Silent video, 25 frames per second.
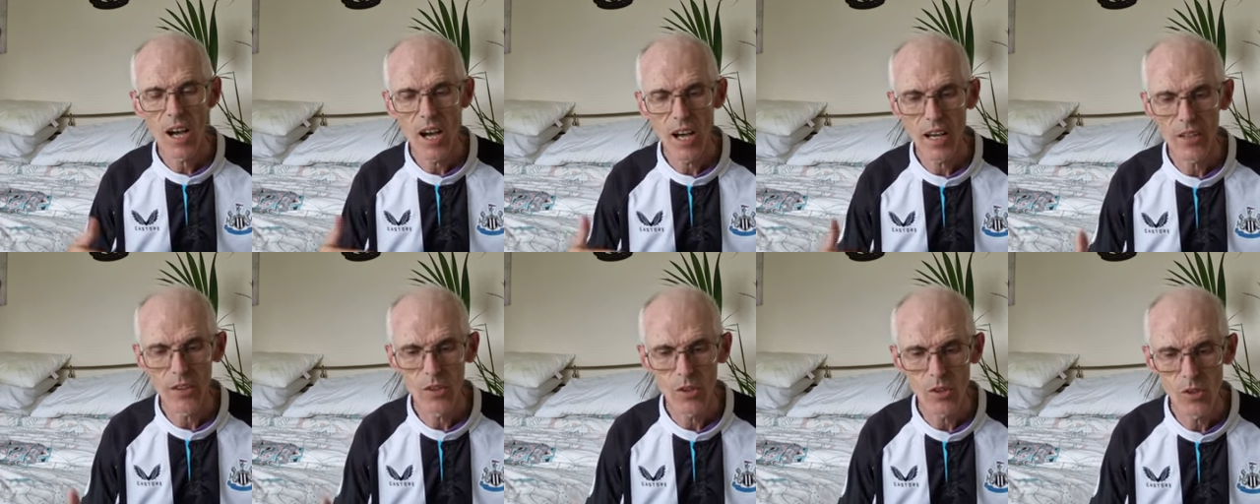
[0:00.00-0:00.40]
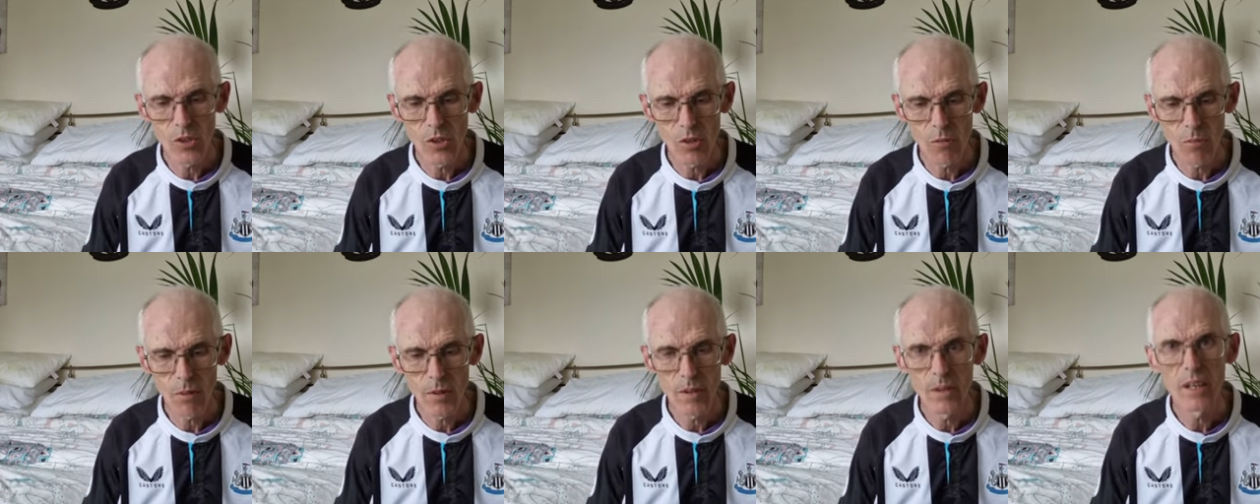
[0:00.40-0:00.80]
I
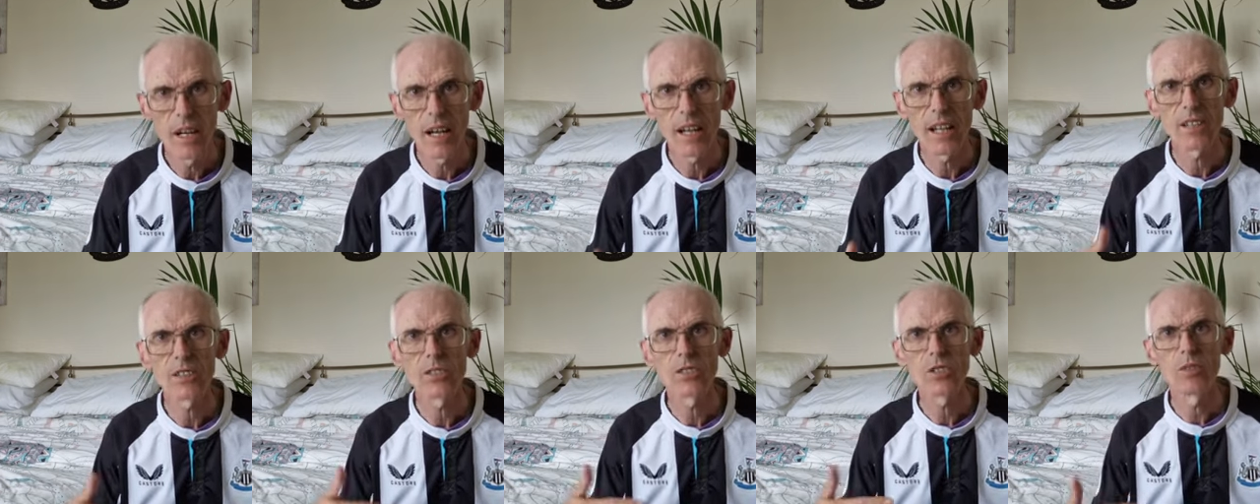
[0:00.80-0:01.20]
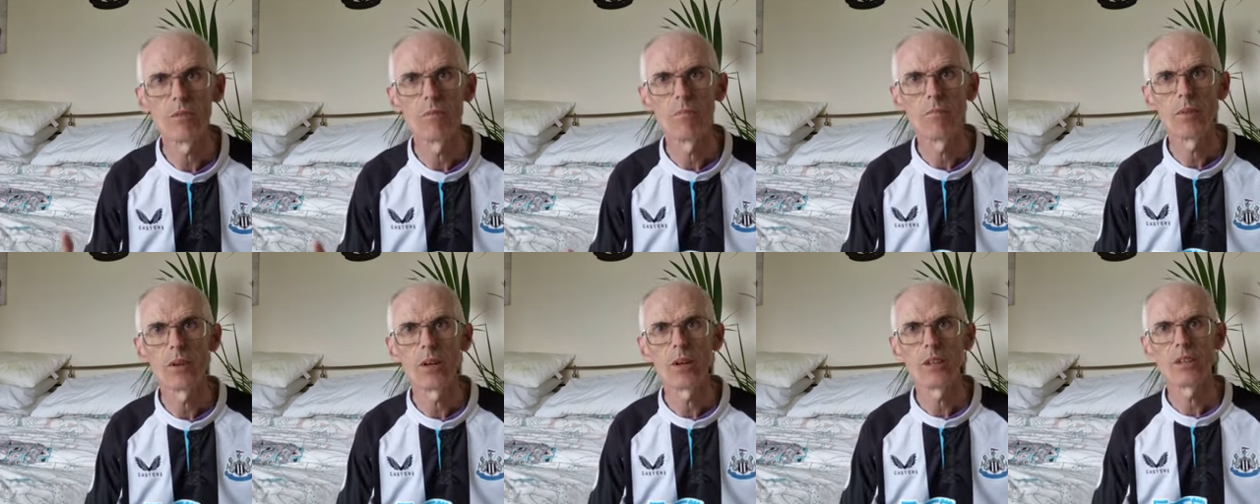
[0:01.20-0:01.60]
hope at
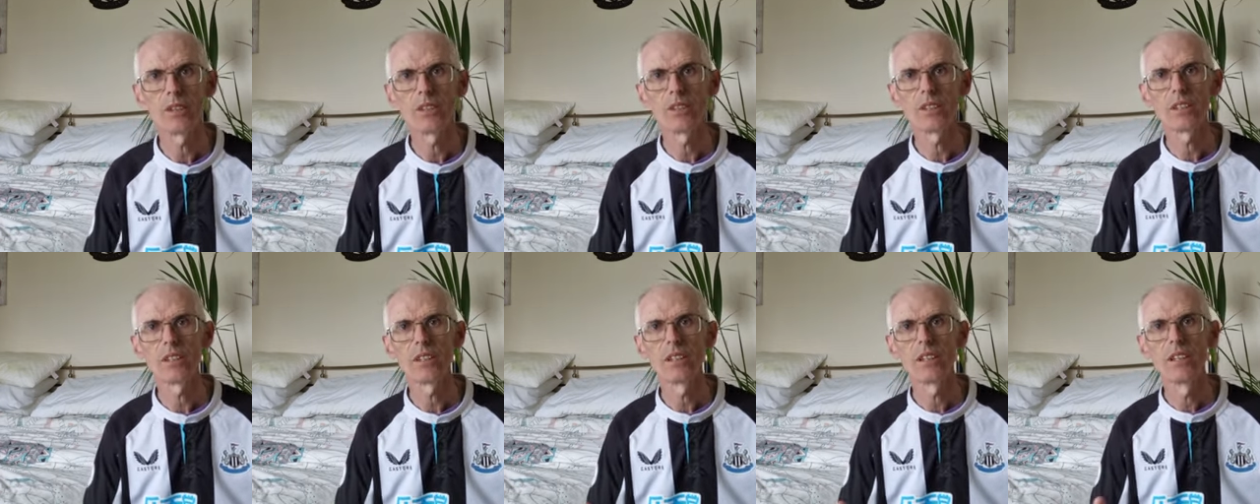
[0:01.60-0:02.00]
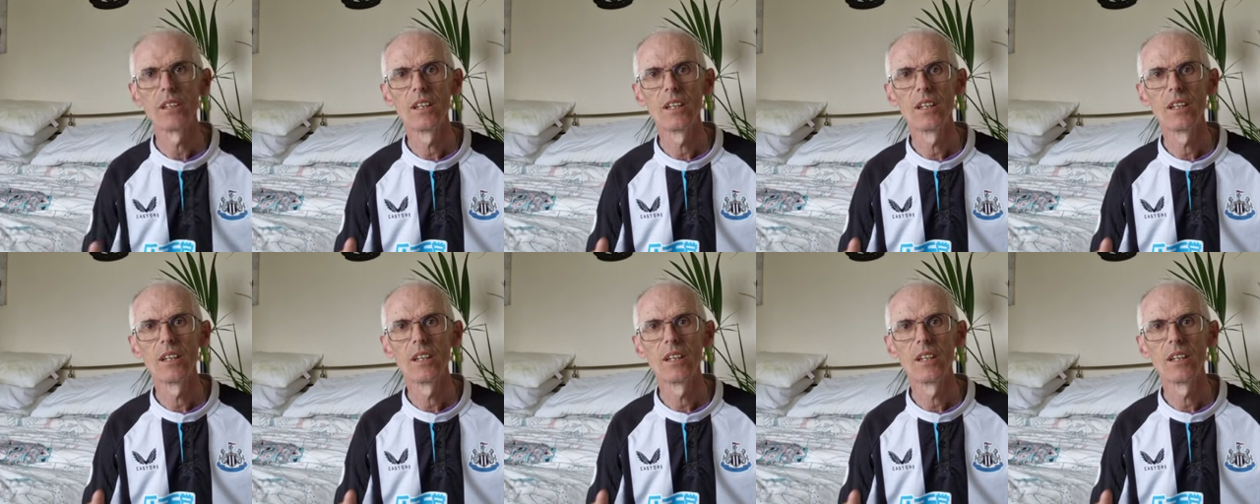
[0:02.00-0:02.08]
some point